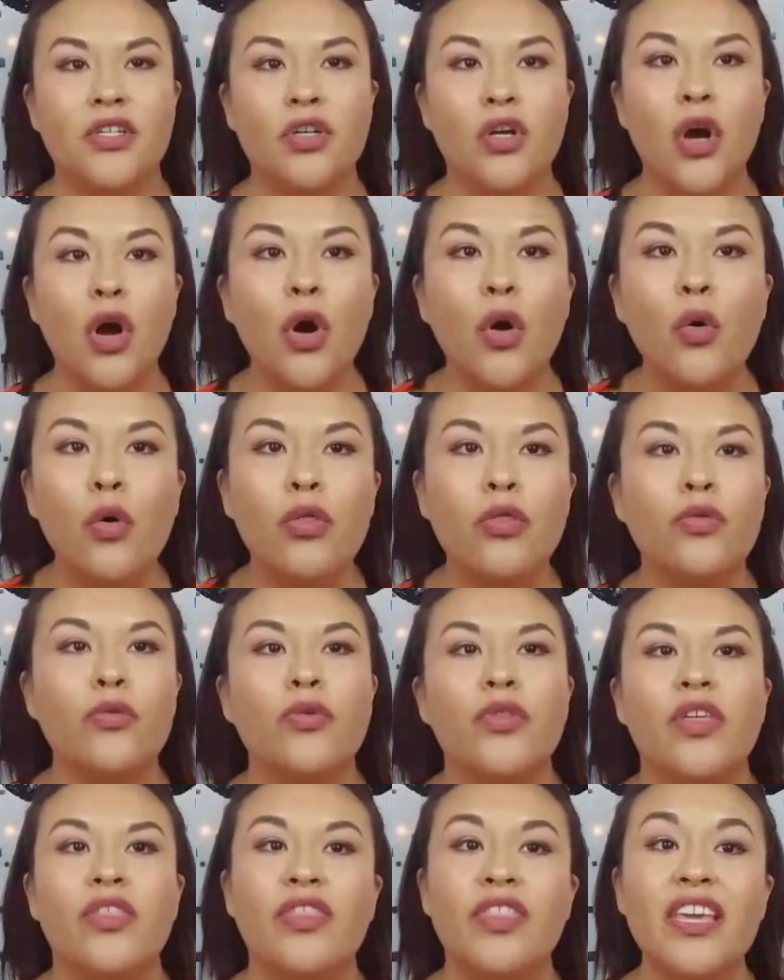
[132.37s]
go through
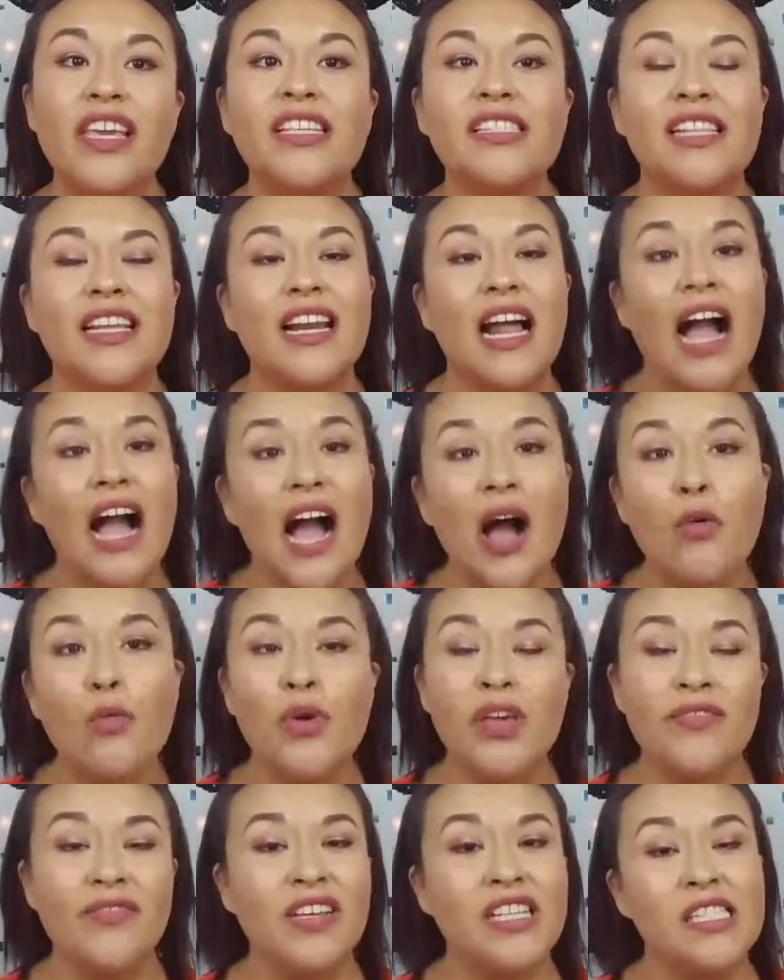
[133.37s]
the things that
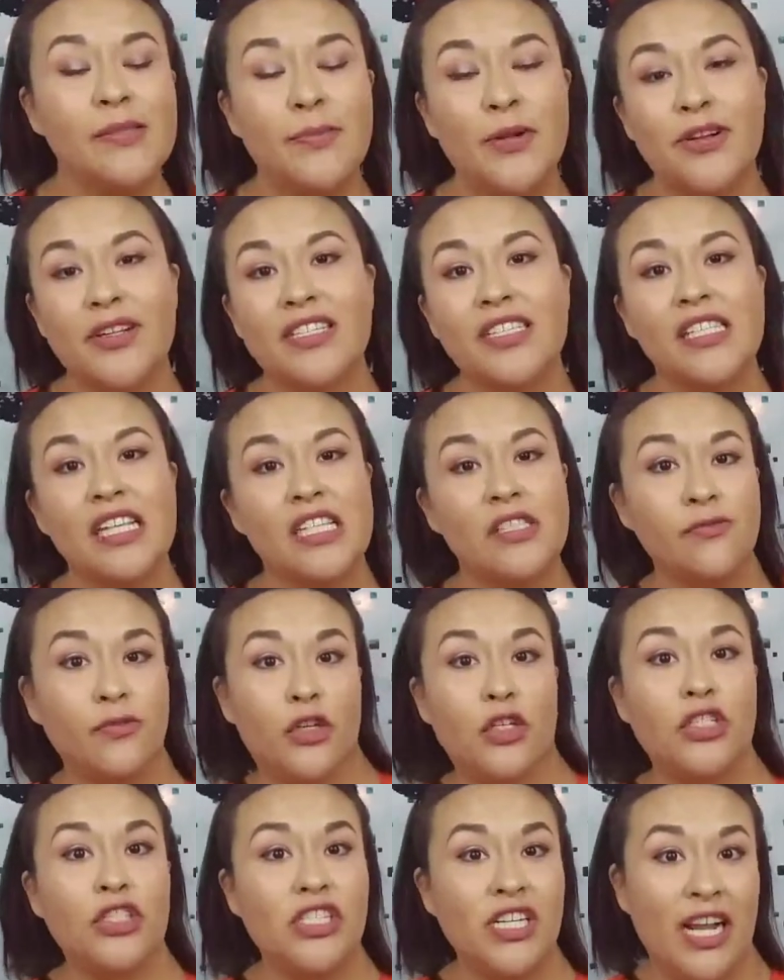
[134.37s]
we've experienced as
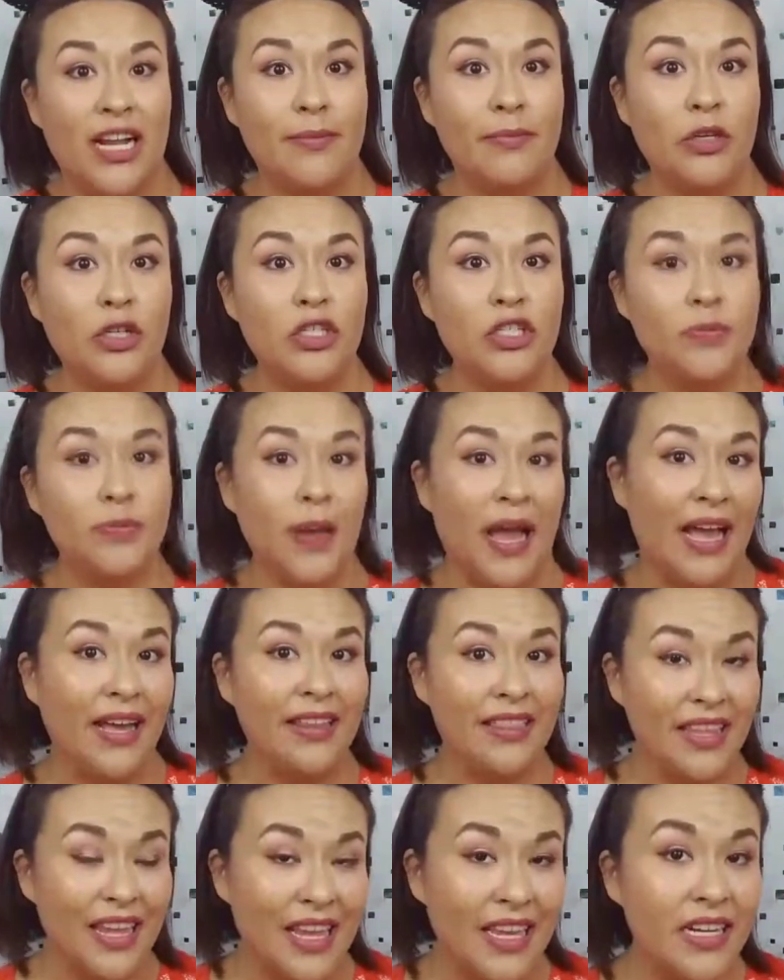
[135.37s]
first timers
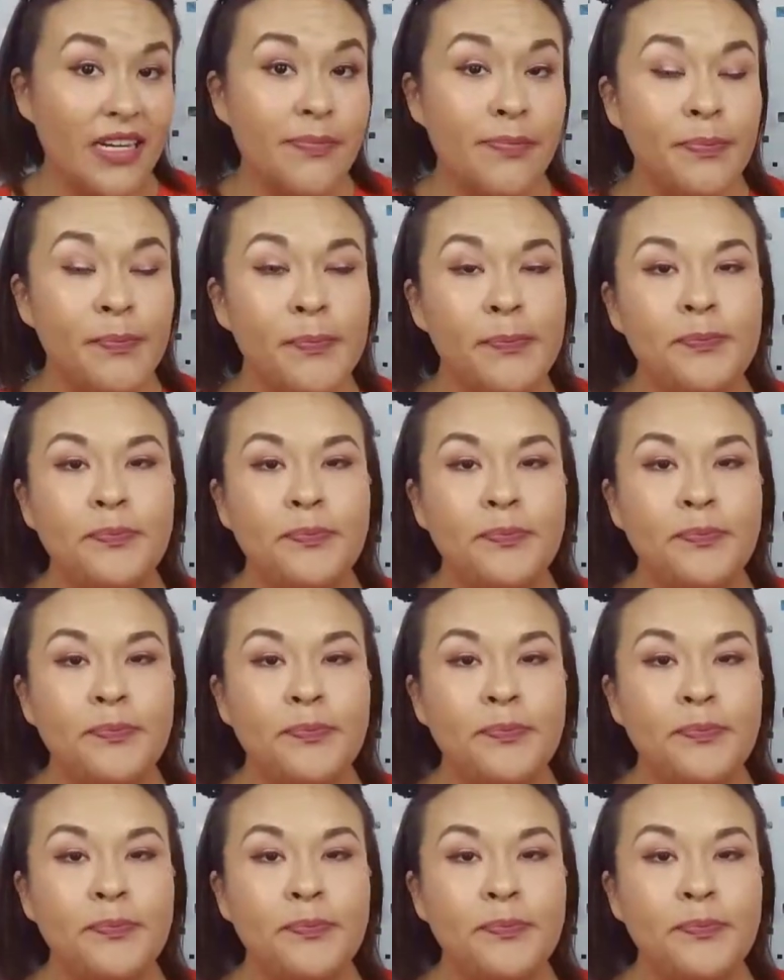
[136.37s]
back then,